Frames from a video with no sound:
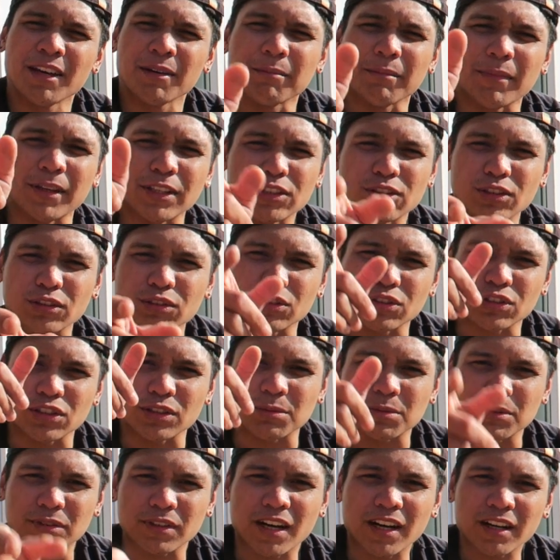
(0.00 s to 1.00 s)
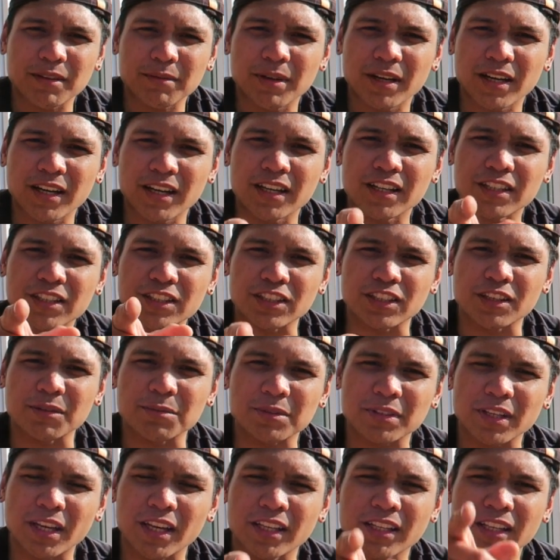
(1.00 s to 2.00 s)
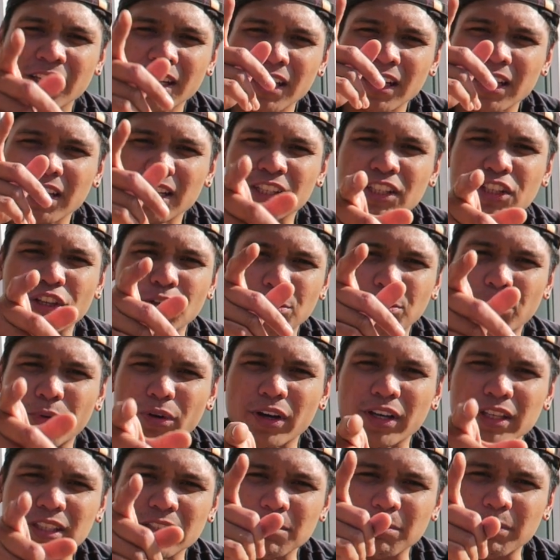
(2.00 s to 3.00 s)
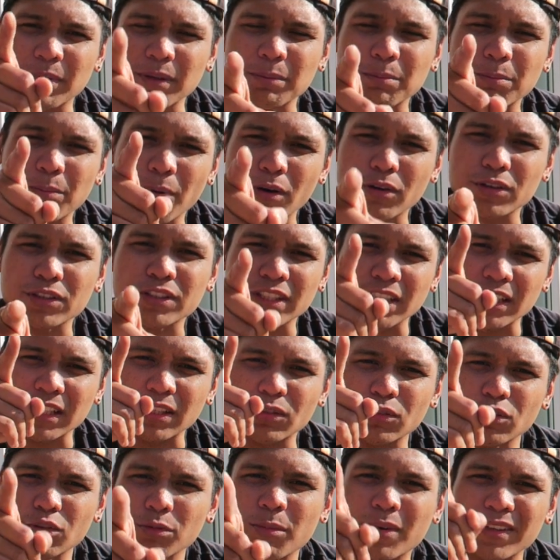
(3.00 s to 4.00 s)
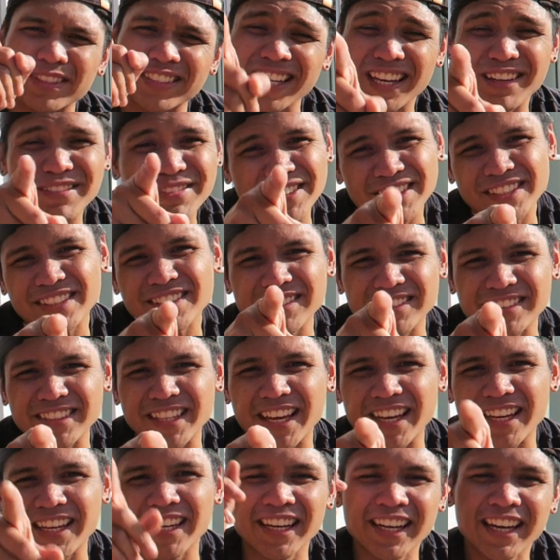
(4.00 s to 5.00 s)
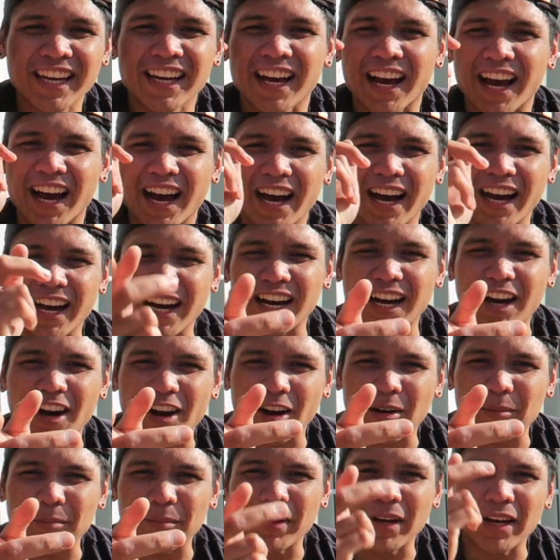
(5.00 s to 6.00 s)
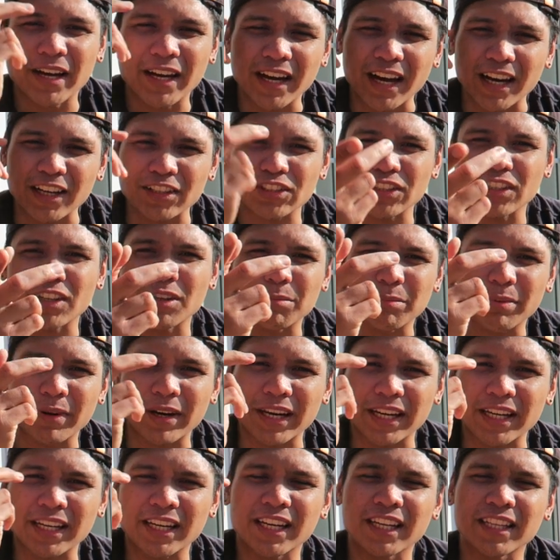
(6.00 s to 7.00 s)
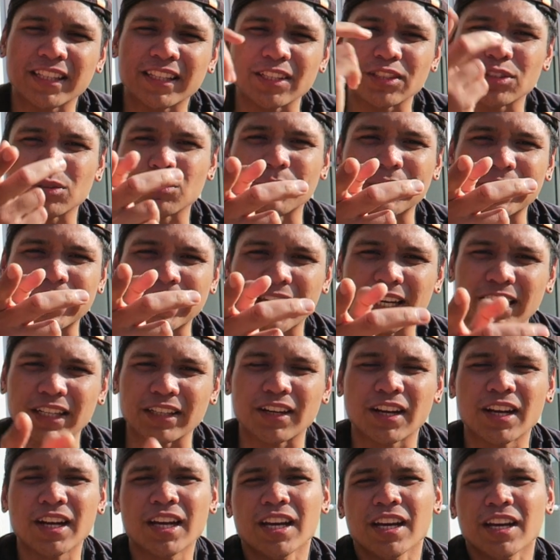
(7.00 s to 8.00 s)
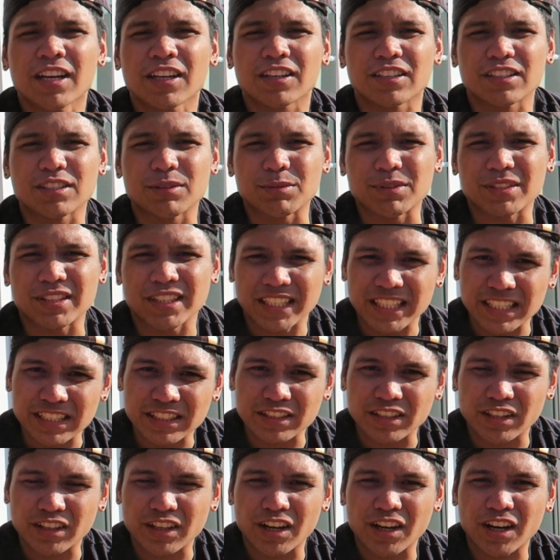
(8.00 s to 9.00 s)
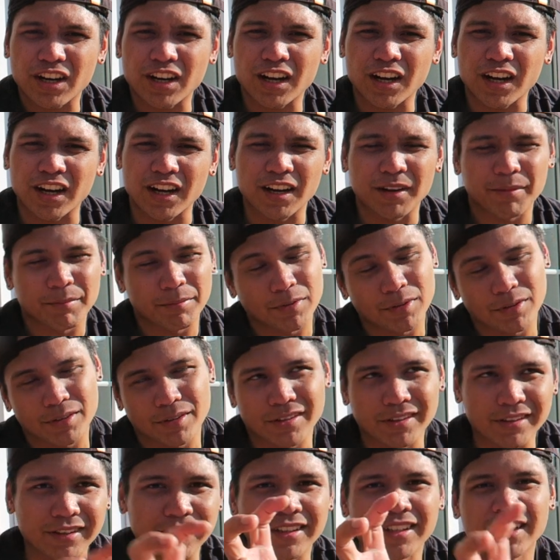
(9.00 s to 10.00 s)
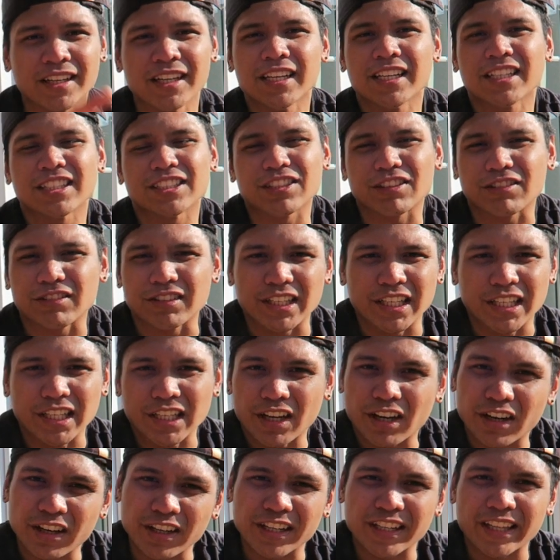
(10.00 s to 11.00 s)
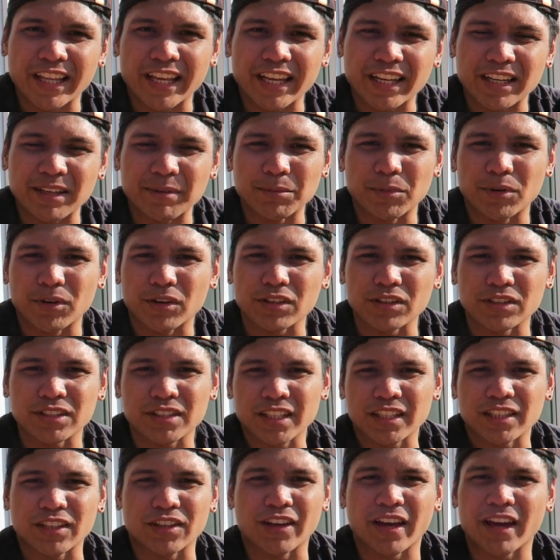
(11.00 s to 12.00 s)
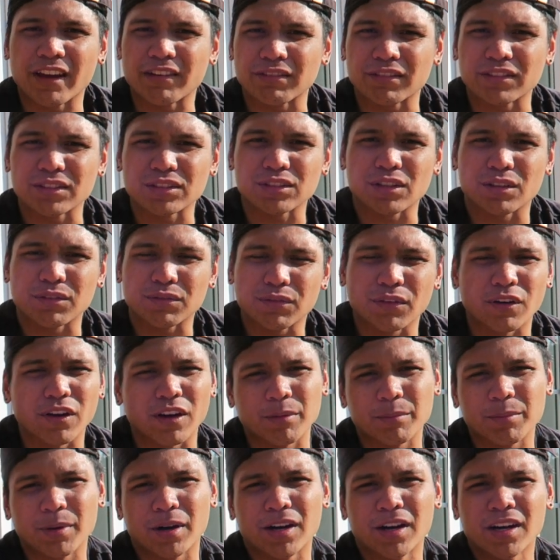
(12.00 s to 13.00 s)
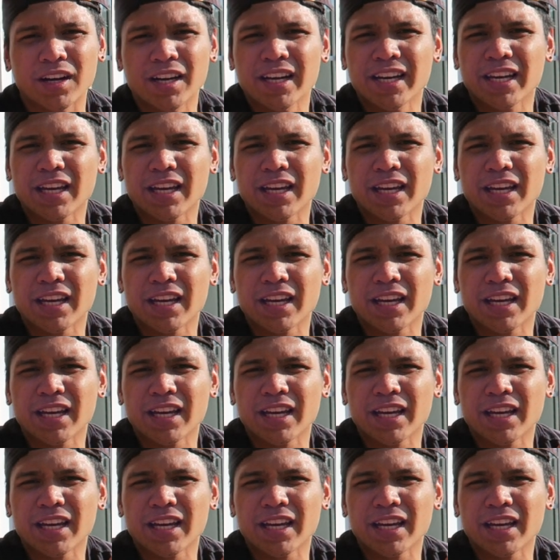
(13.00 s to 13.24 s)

make sure to subscribe. Do you know what I'm saying? Your boy's been posting almost every single day. I took a break this weekend because it was Easter. So it's not really holiday anymore because, you know, everyone's off work, but